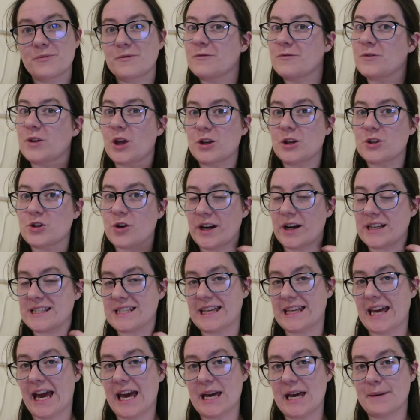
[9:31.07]
trying to
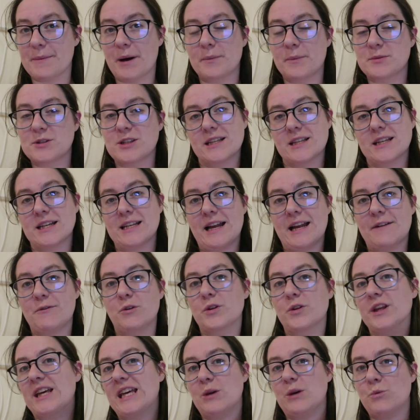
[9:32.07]
get him up to the level
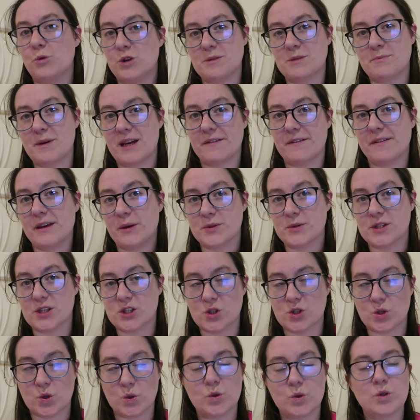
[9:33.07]
that he would be if he was at
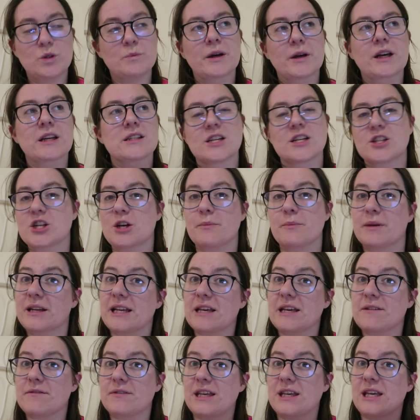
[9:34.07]
school, because I don't
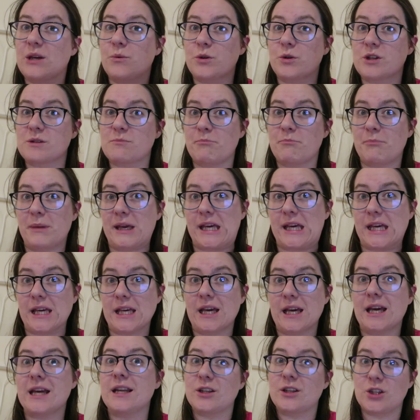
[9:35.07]
believe he would
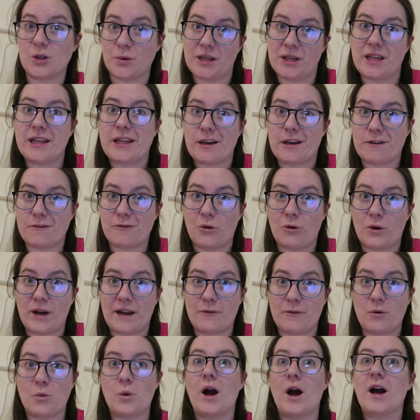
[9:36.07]
be doing a year 4
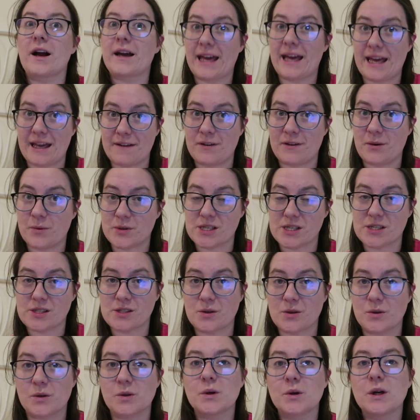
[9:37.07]
level work if he was at
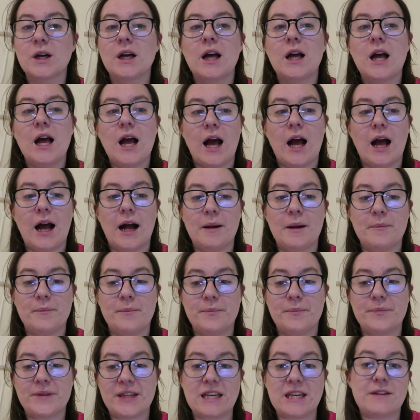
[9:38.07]
school.
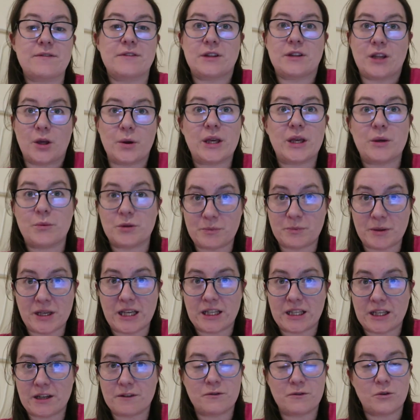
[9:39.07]
Even though he would be
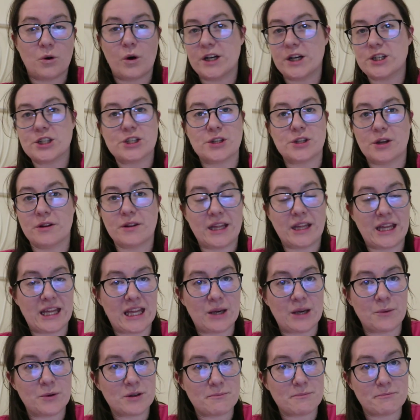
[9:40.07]
in year 4, I just don't think
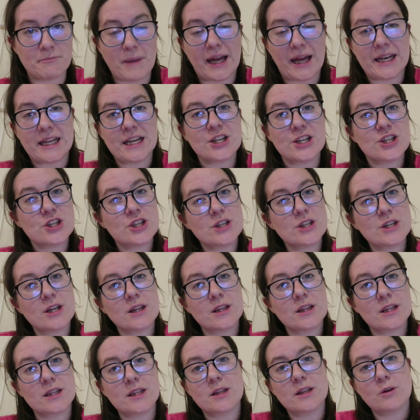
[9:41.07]
he would manage
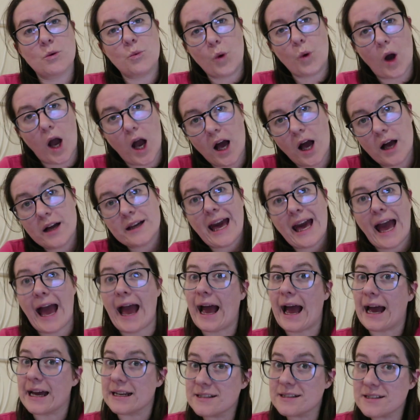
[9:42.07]
the work
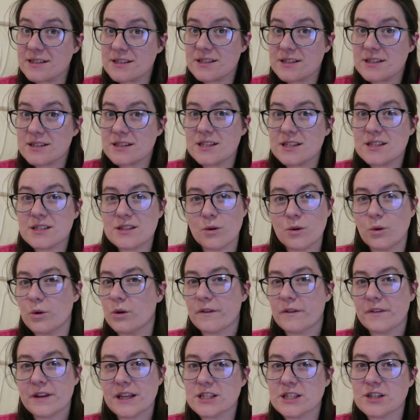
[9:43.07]
and all
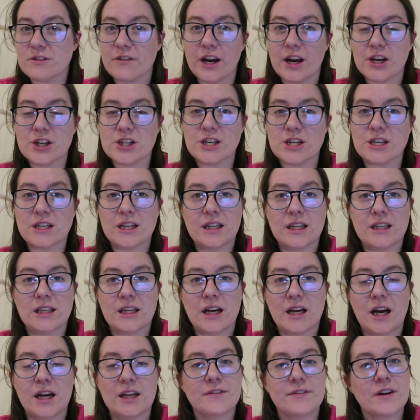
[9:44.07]
of the interaction and the
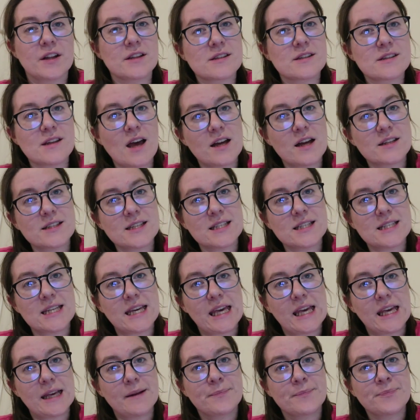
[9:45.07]
kind of
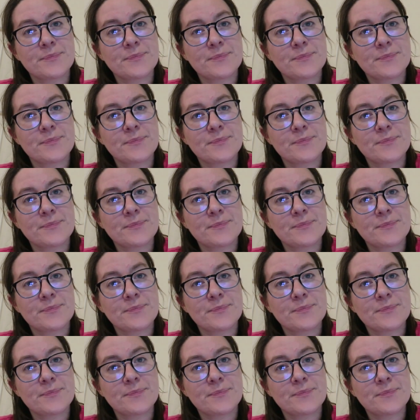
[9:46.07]
uncertainty.